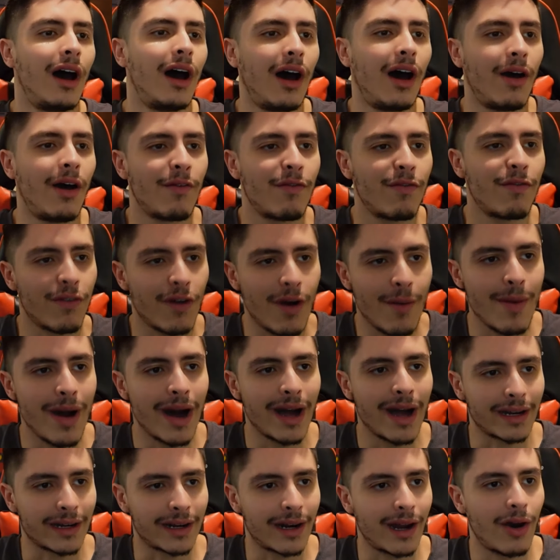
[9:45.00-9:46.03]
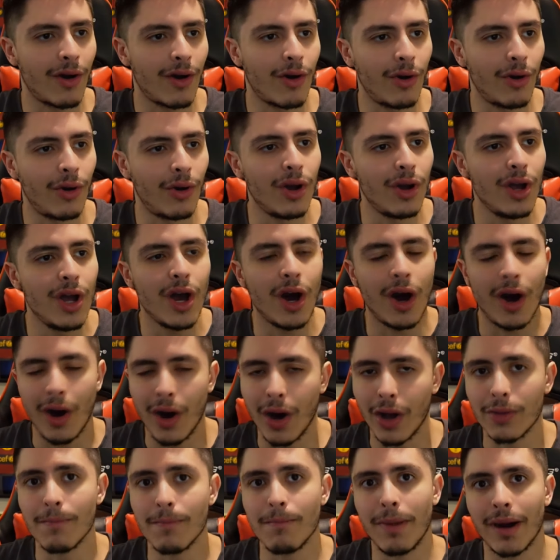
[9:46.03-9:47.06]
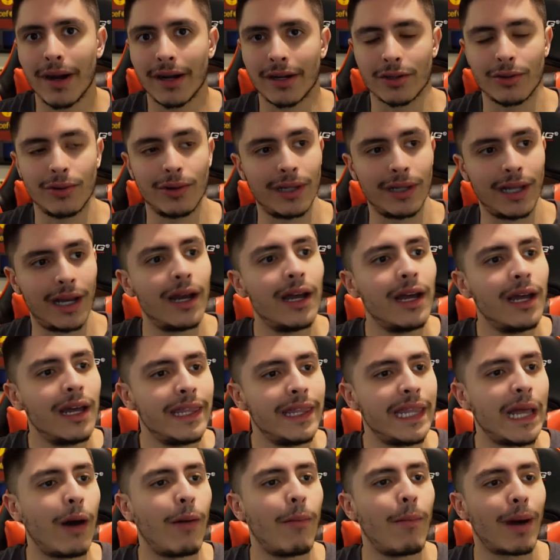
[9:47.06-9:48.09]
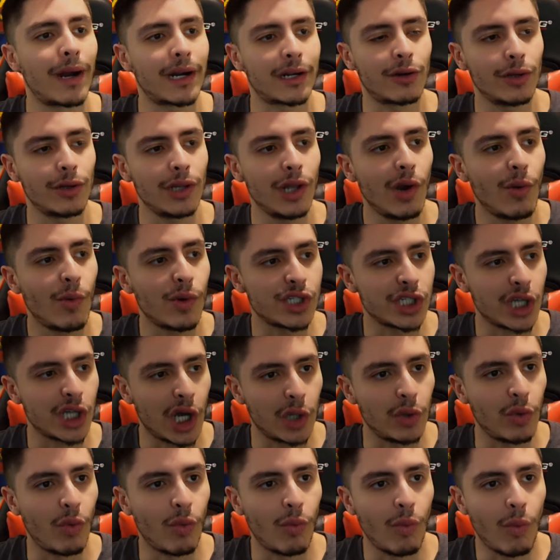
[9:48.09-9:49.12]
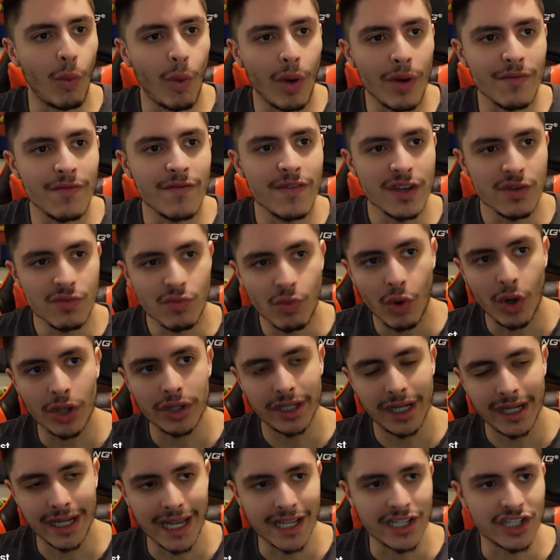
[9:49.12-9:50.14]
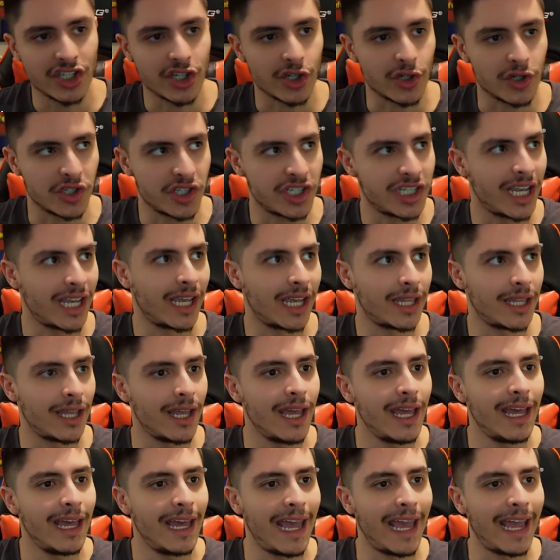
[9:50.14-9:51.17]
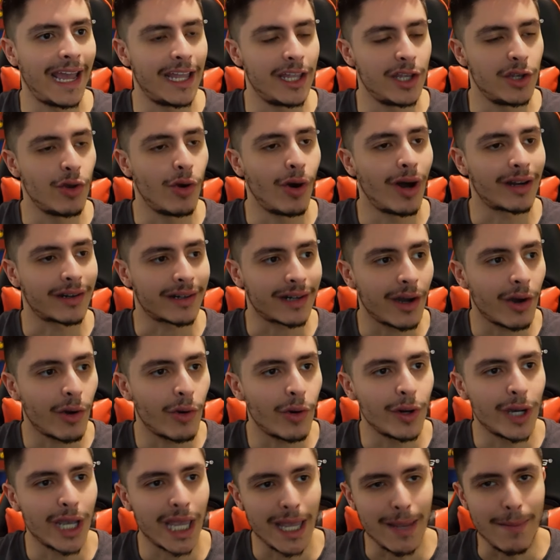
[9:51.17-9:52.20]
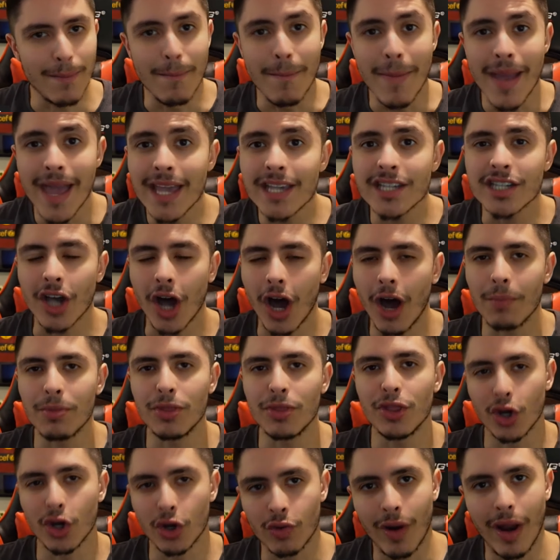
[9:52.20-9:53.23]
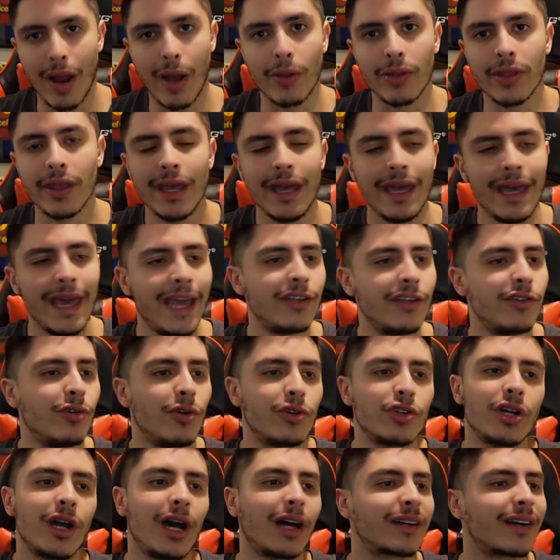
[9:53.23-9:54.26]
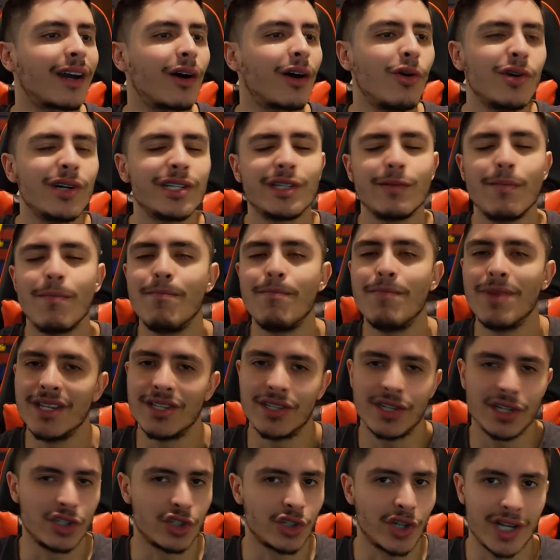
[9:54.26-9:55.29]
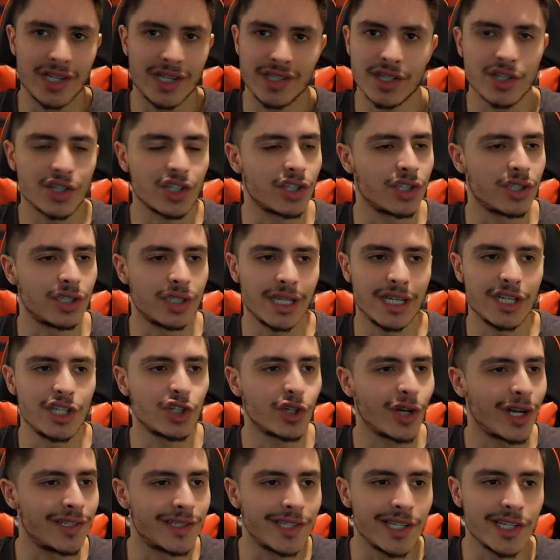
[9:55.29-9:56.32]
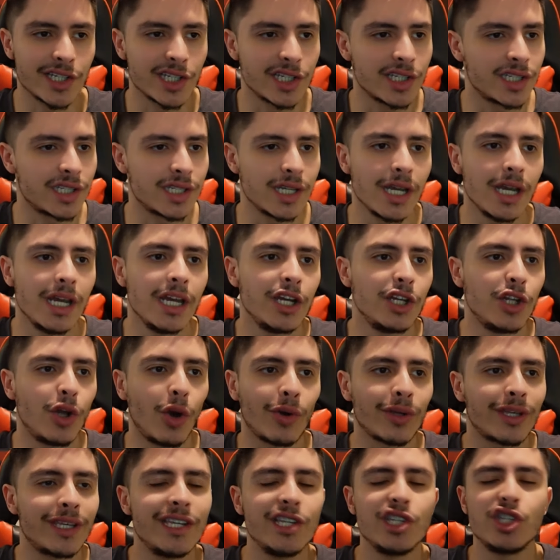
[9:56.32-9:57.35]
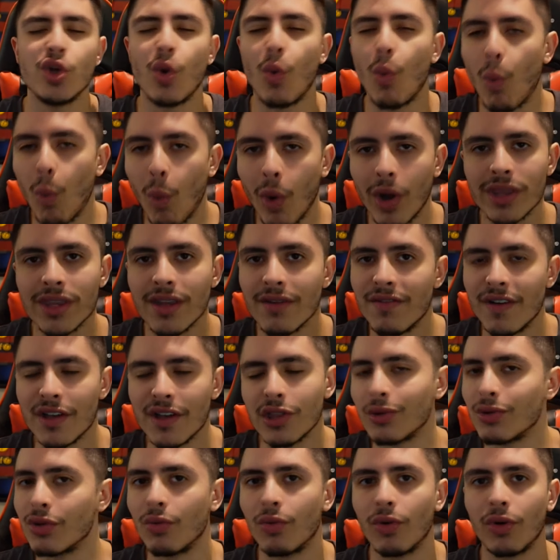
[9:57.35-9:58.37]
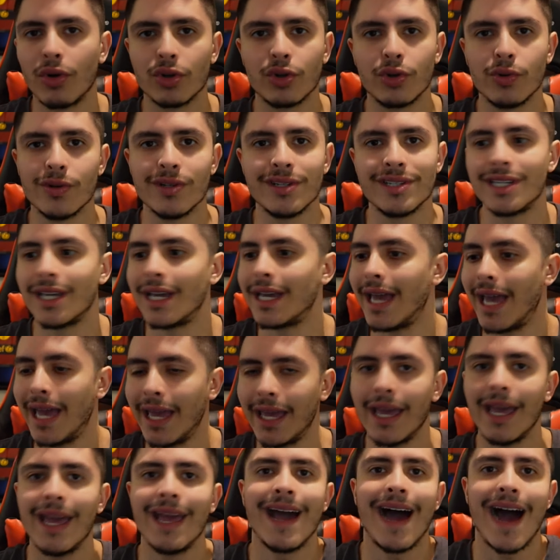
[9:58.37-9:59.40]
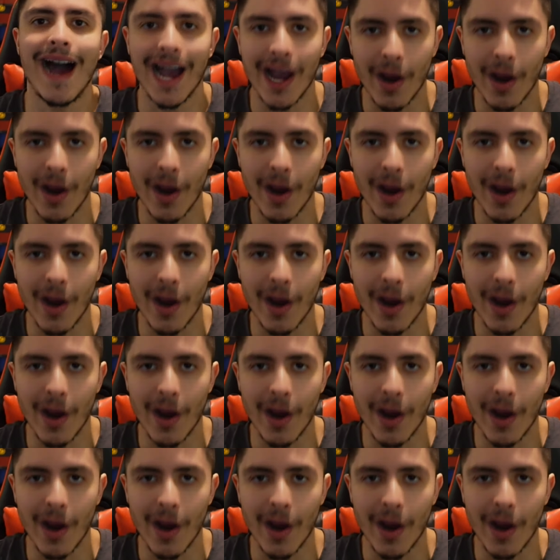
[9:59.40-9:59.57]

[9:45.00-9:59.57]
from Araujo on Barcola. Now, Barcola was on 1v1 against Ter Stegen, and, you know, Araujo, he makes up the ground. And, you know, Araujo is a beast in transitions. In transitions, you know, he's the one defender in the world who would say, hey, I